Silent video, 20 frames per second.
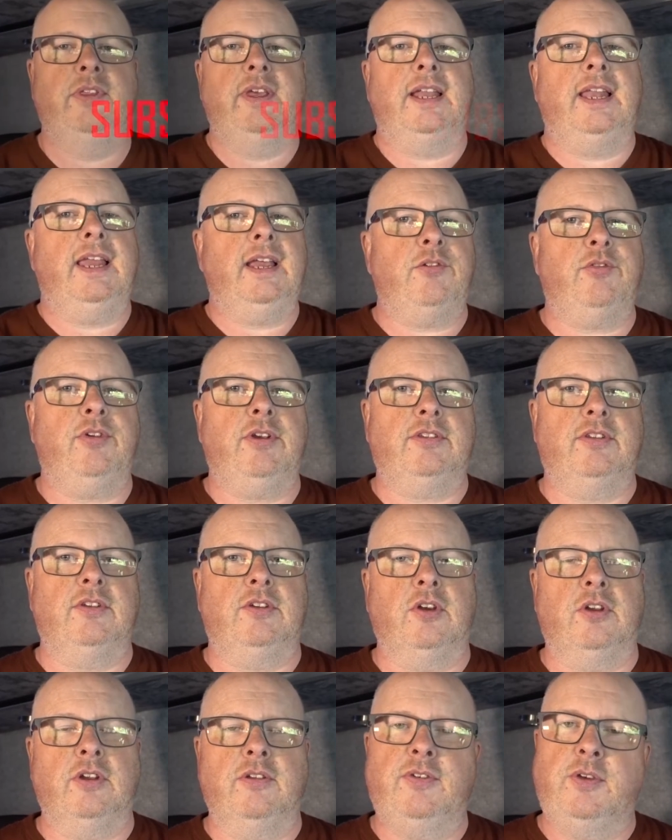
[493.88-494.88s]
the electrics are
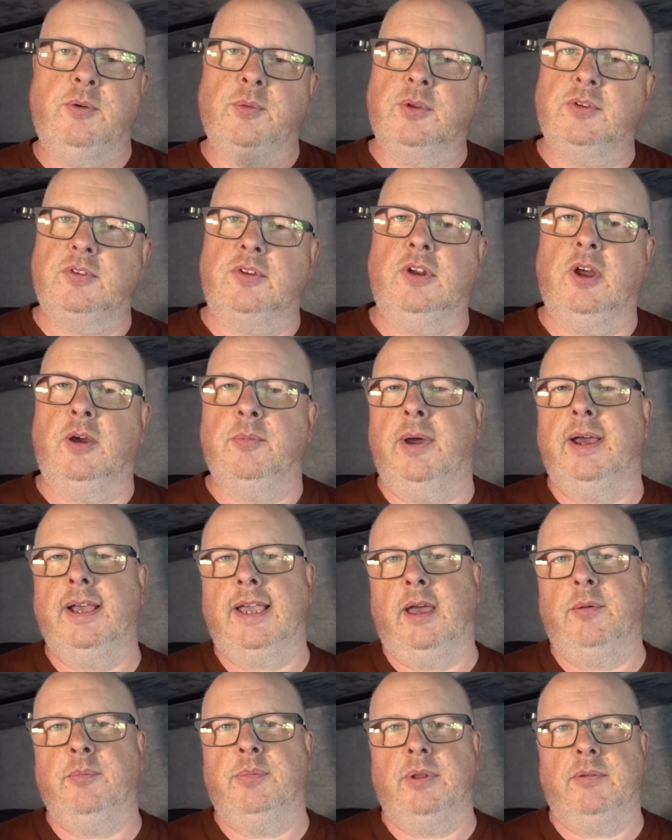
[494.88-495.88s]
done. If you want to know about
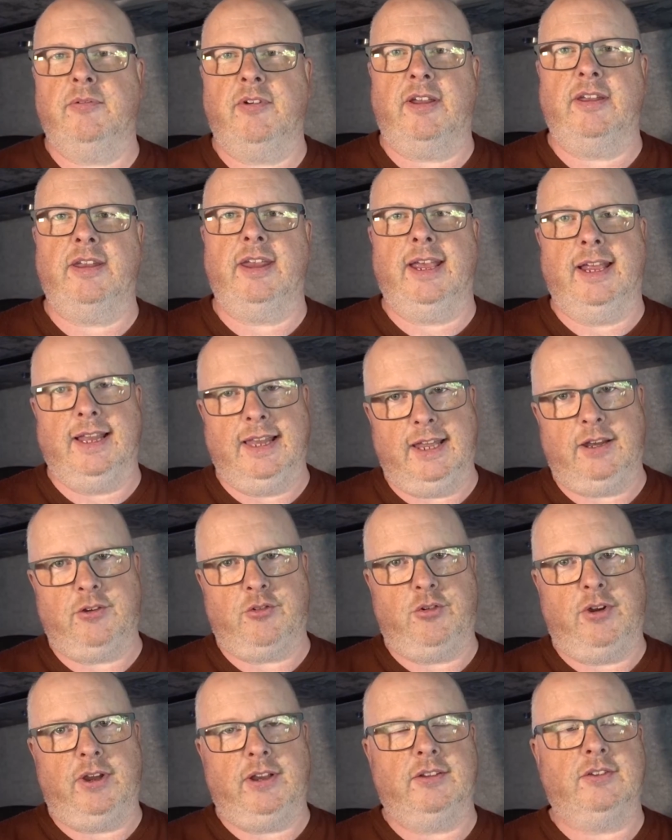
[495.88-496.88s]
campervan
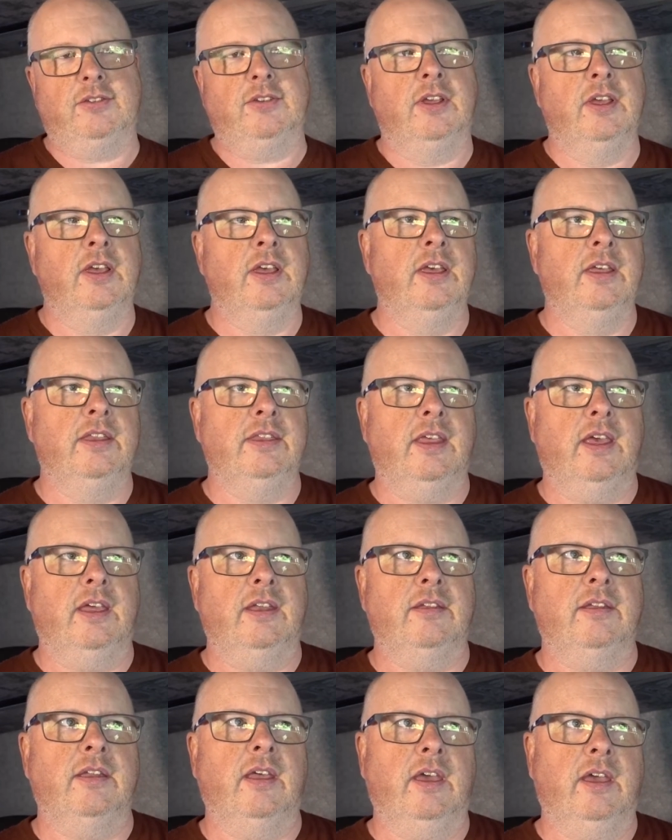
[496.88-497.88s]
electrics,
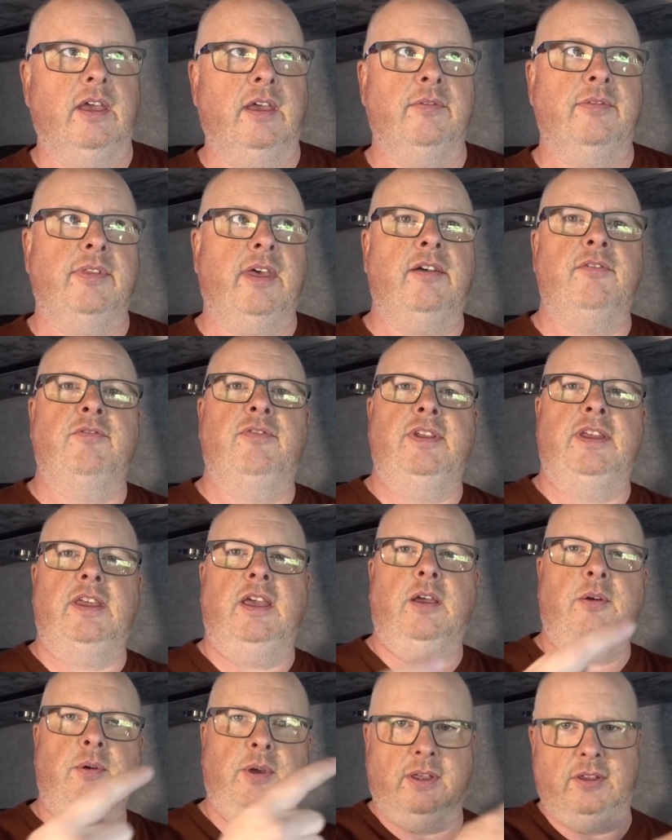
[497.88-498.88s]
then that
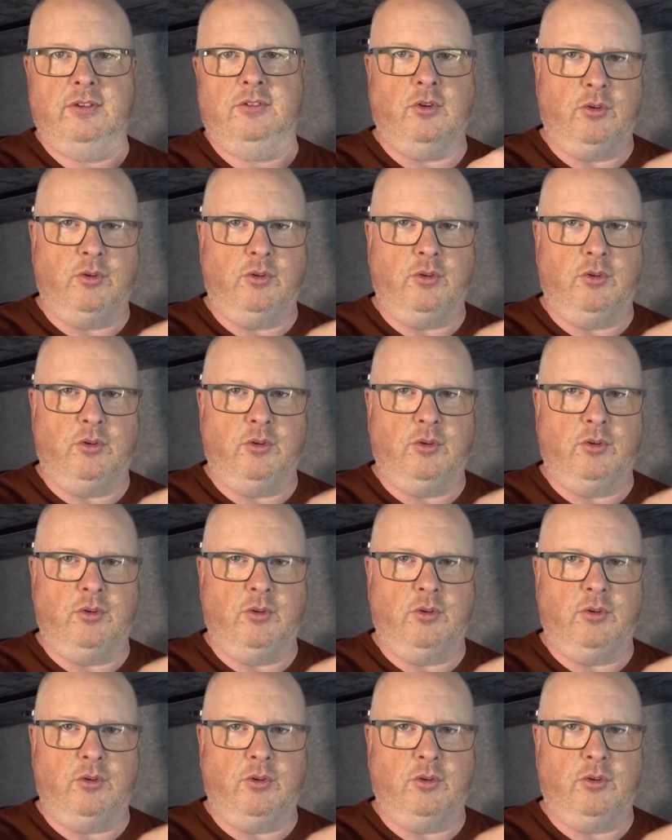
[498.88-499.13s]
video is